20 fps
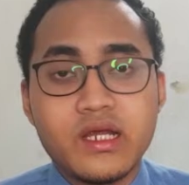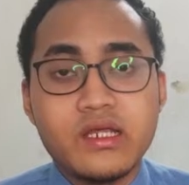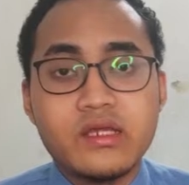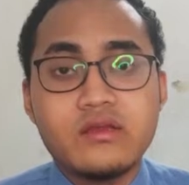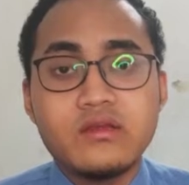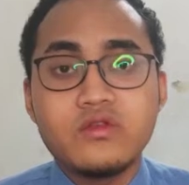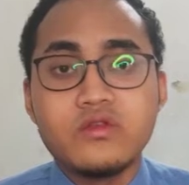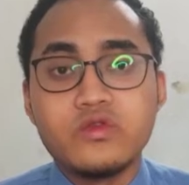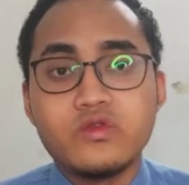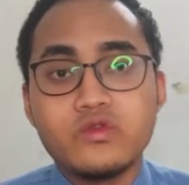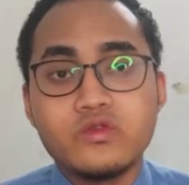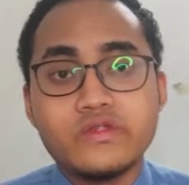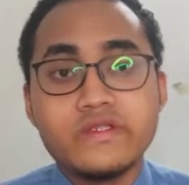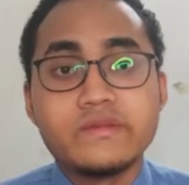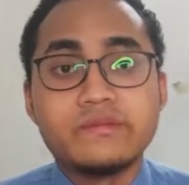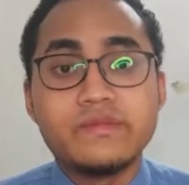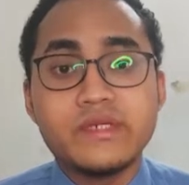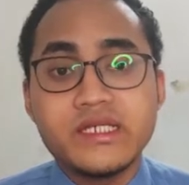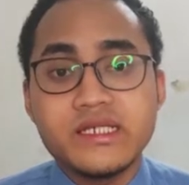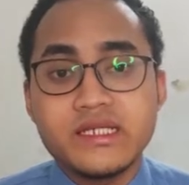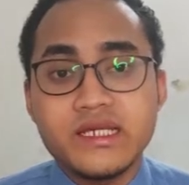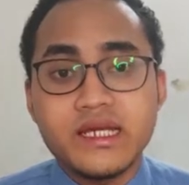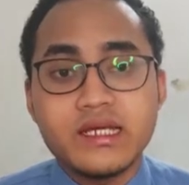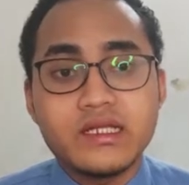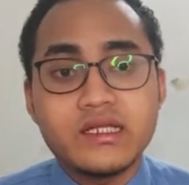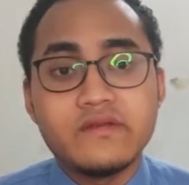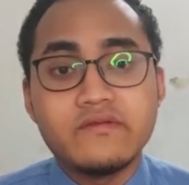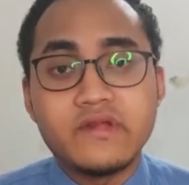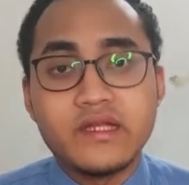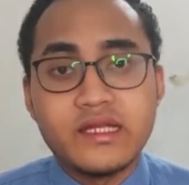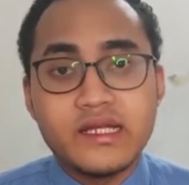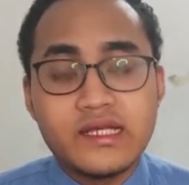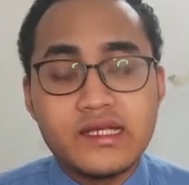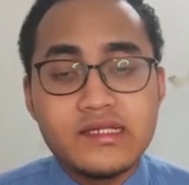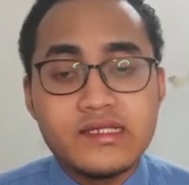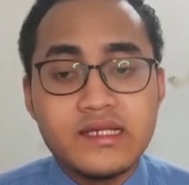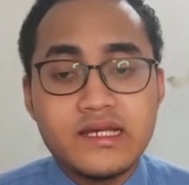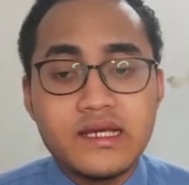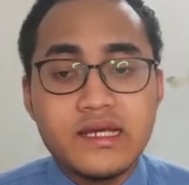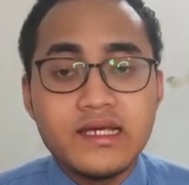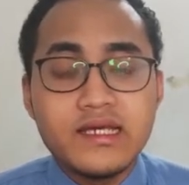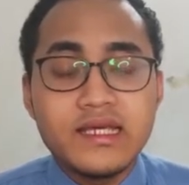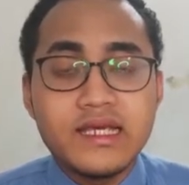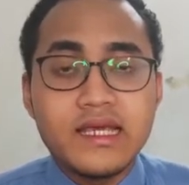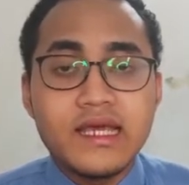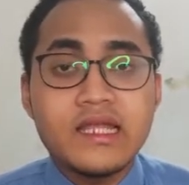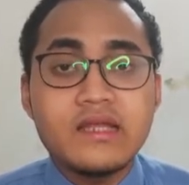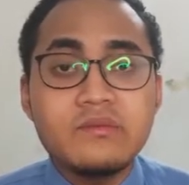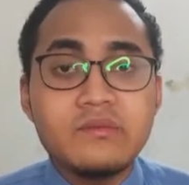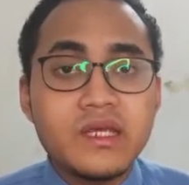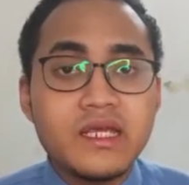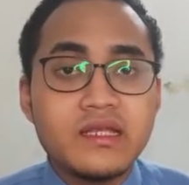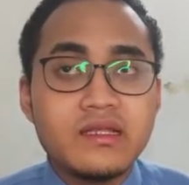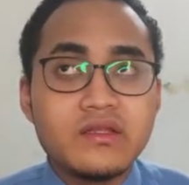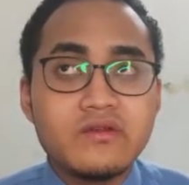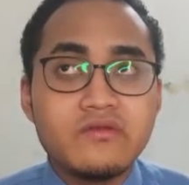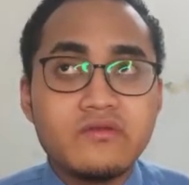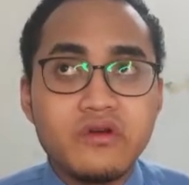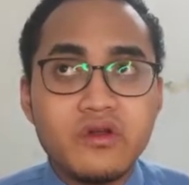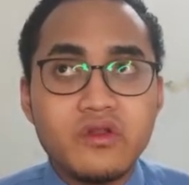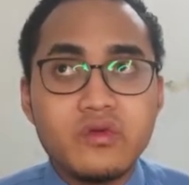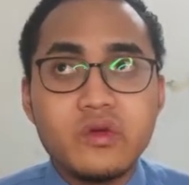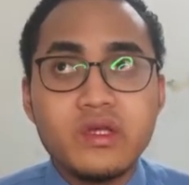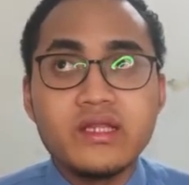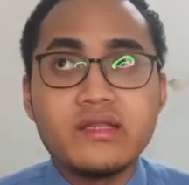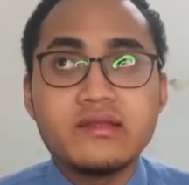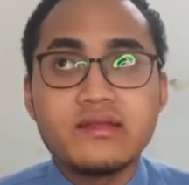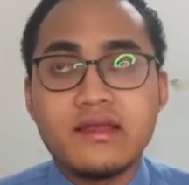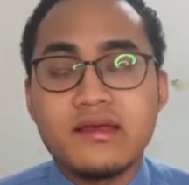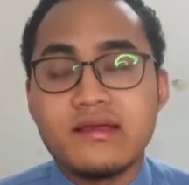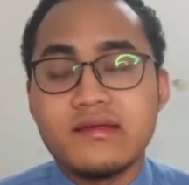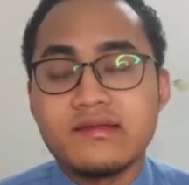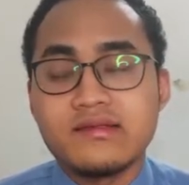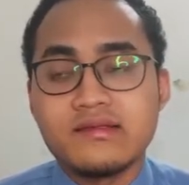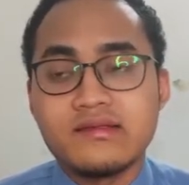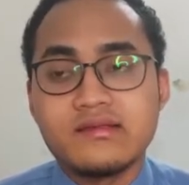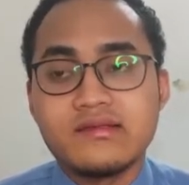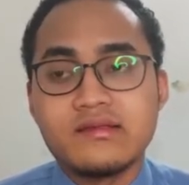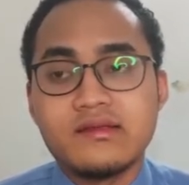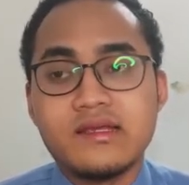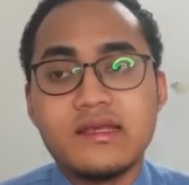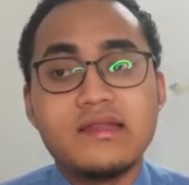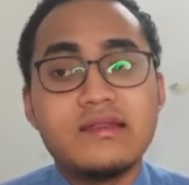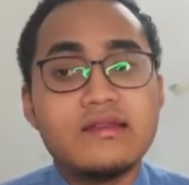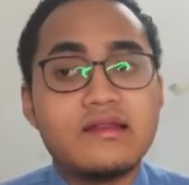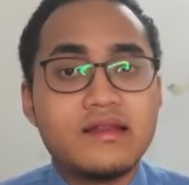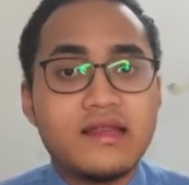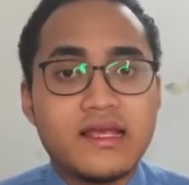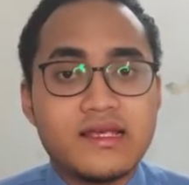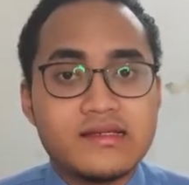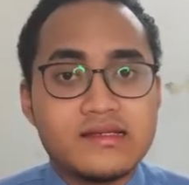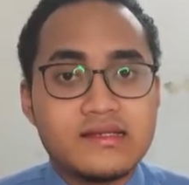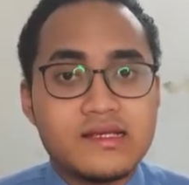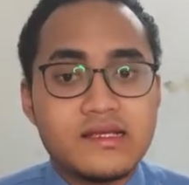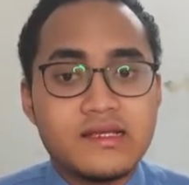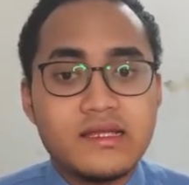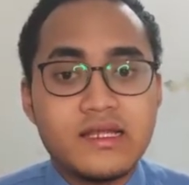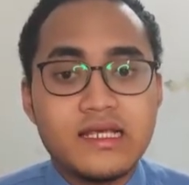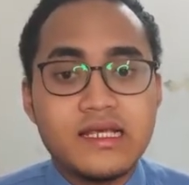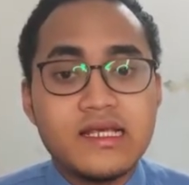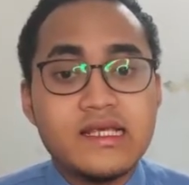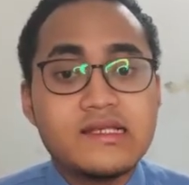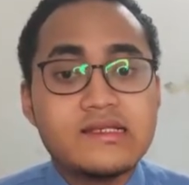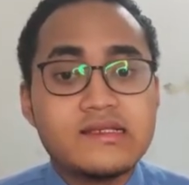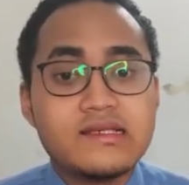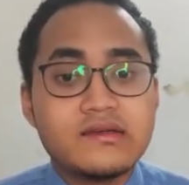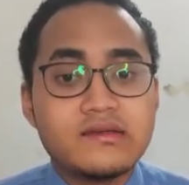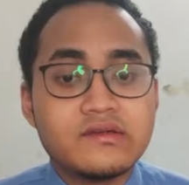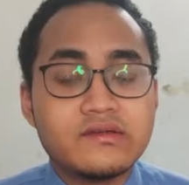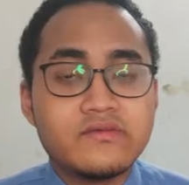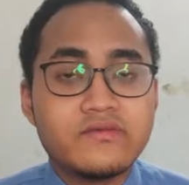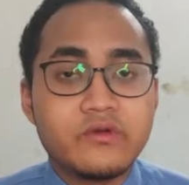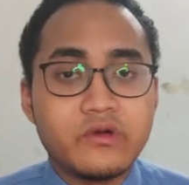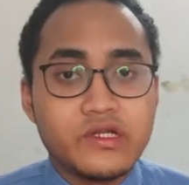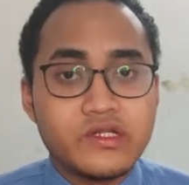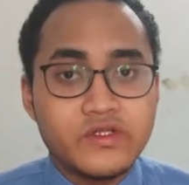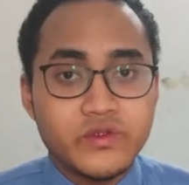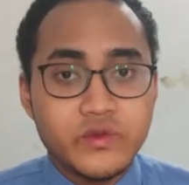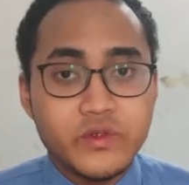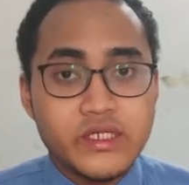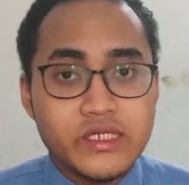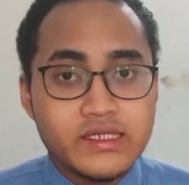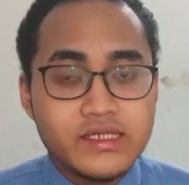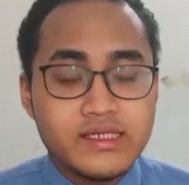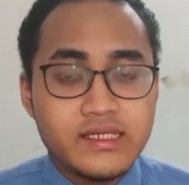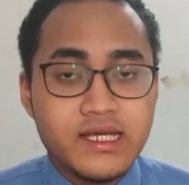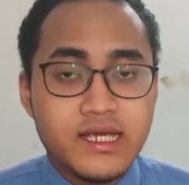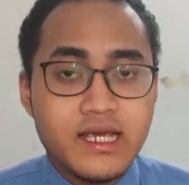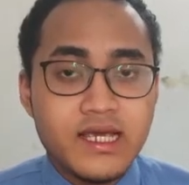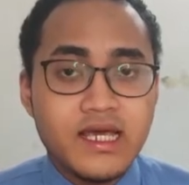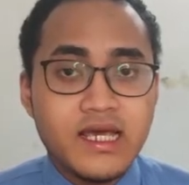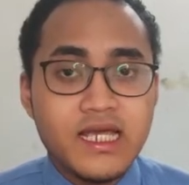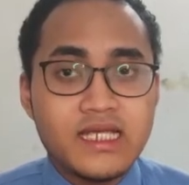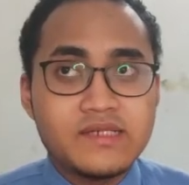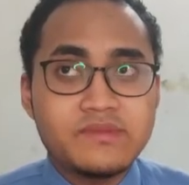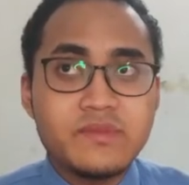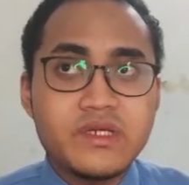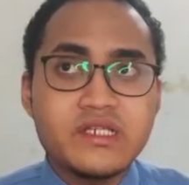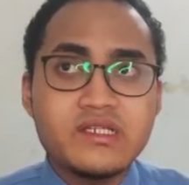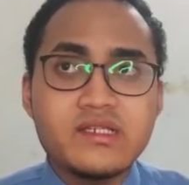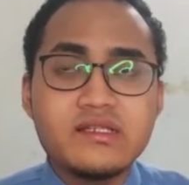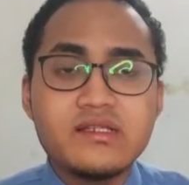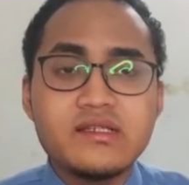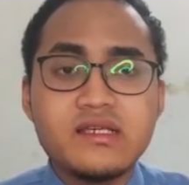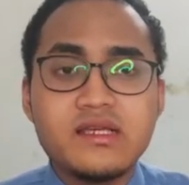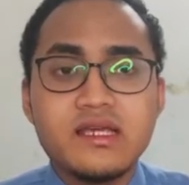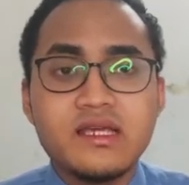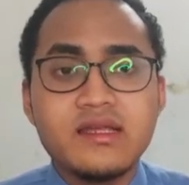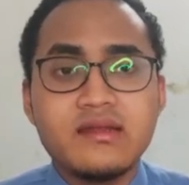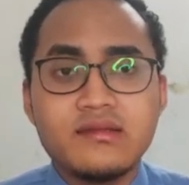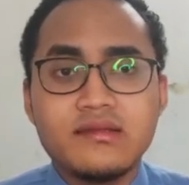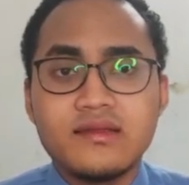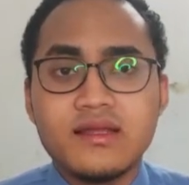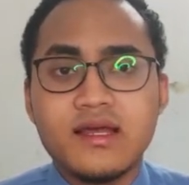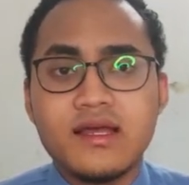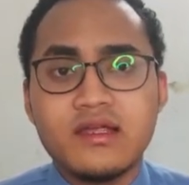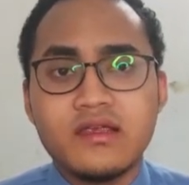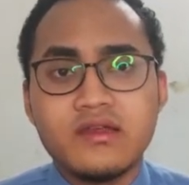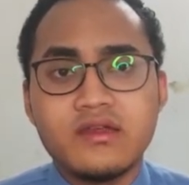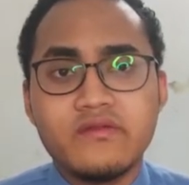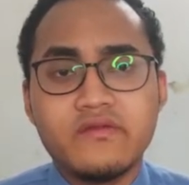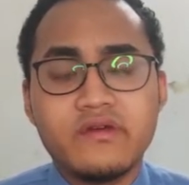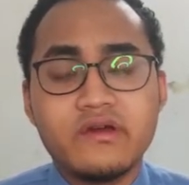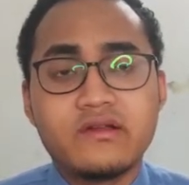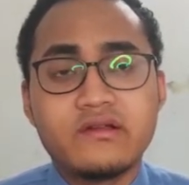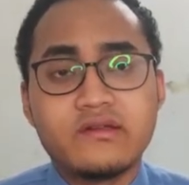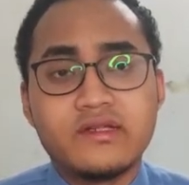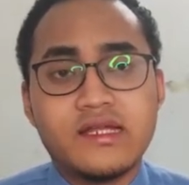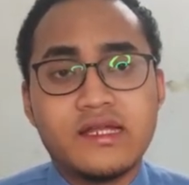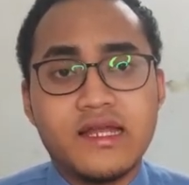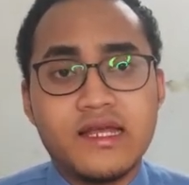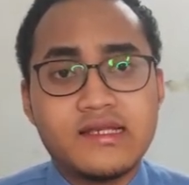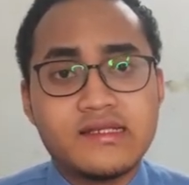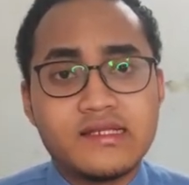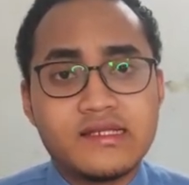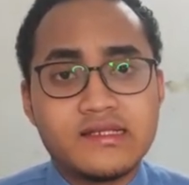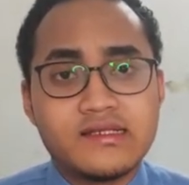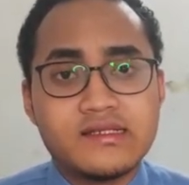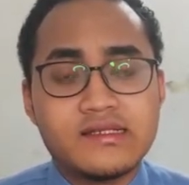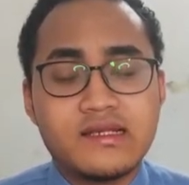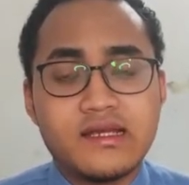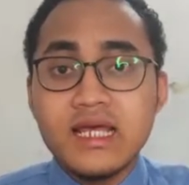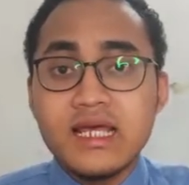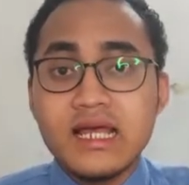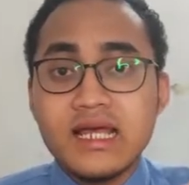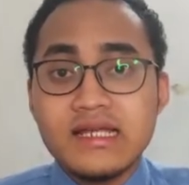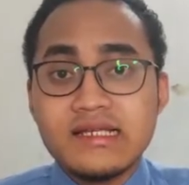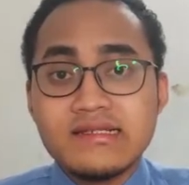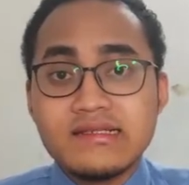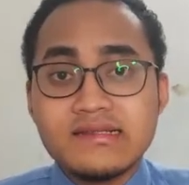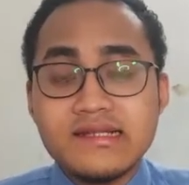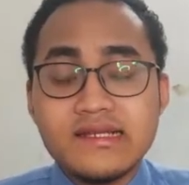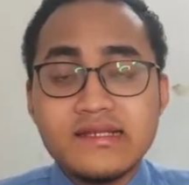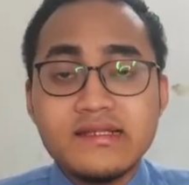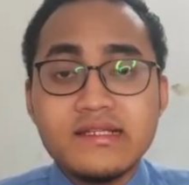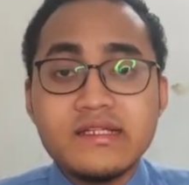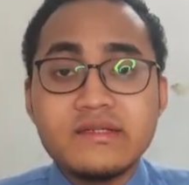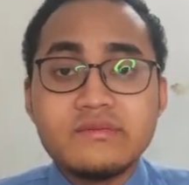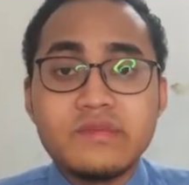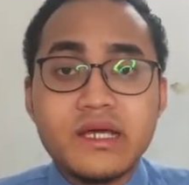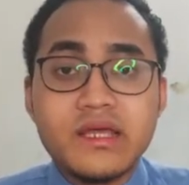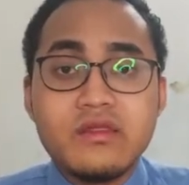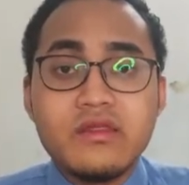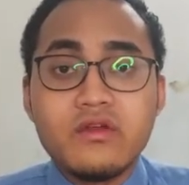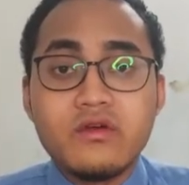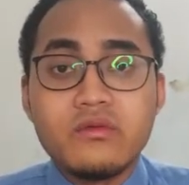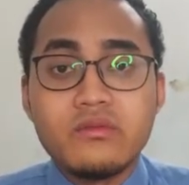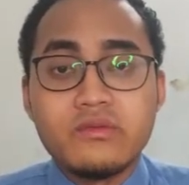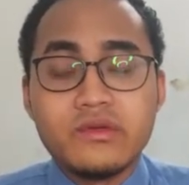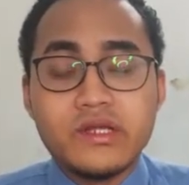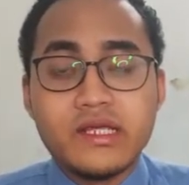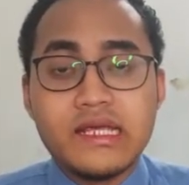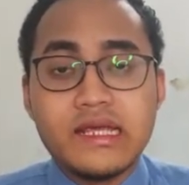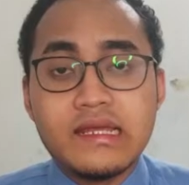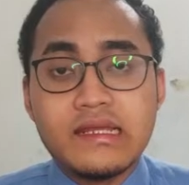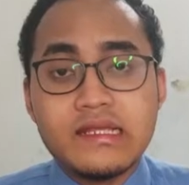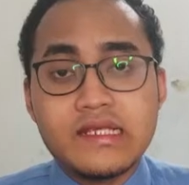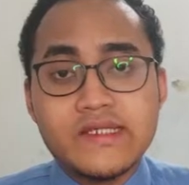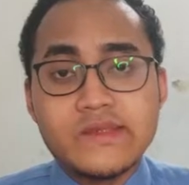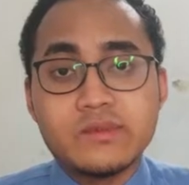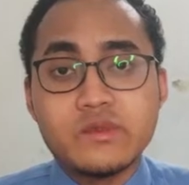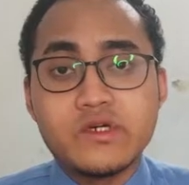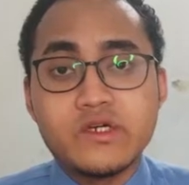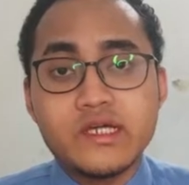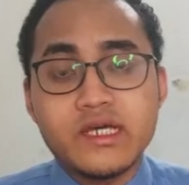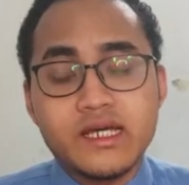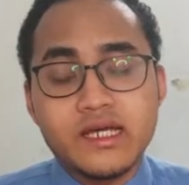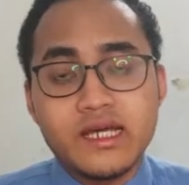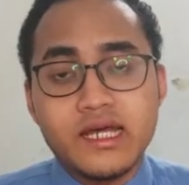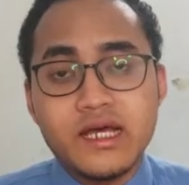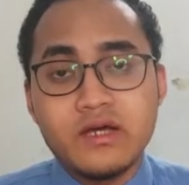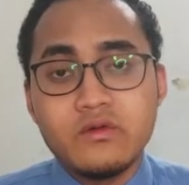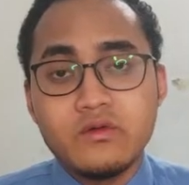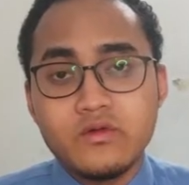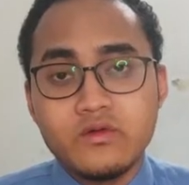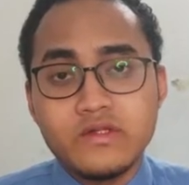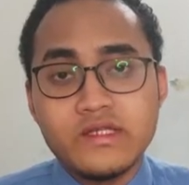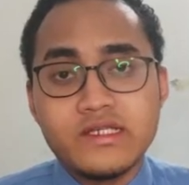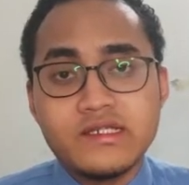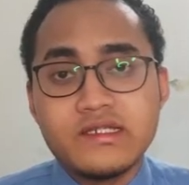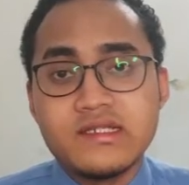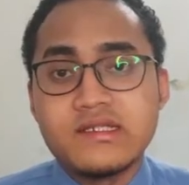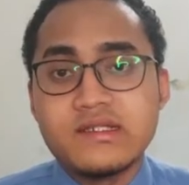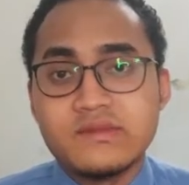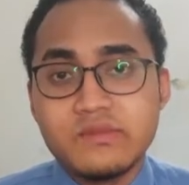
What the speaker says: prior to speech activities can make the following tasks in the lesson easier for the students, especially in higher difficulty lessons, as stated by Thornbury in his book, How to Teach